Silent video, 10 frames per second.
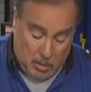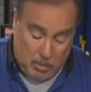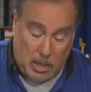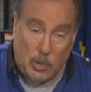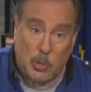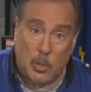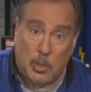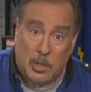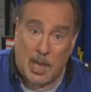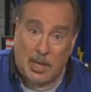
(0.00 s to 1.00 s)
make sure
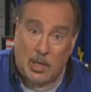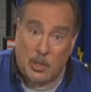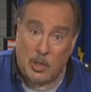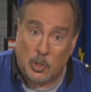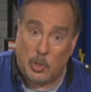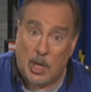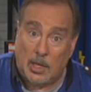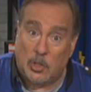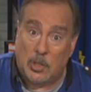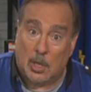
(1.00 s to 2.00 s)
the technician
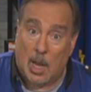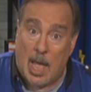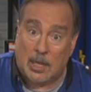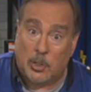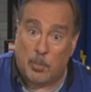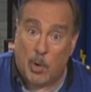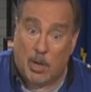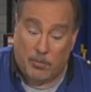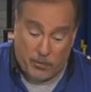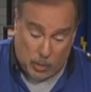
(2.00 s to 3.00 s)
checks the clock
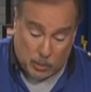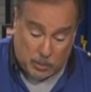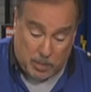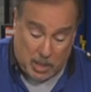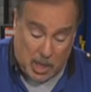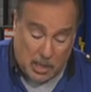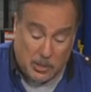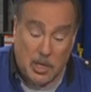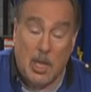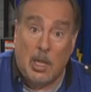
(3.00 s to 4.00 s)
spring first
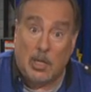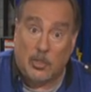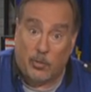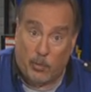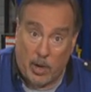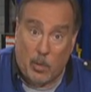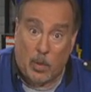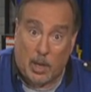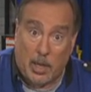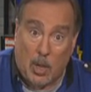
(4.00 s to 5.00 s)
because it's
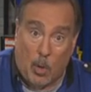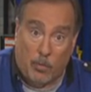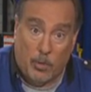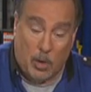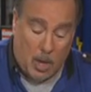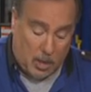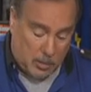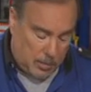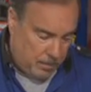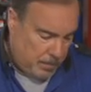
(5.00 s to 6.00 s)
frequently overlooked.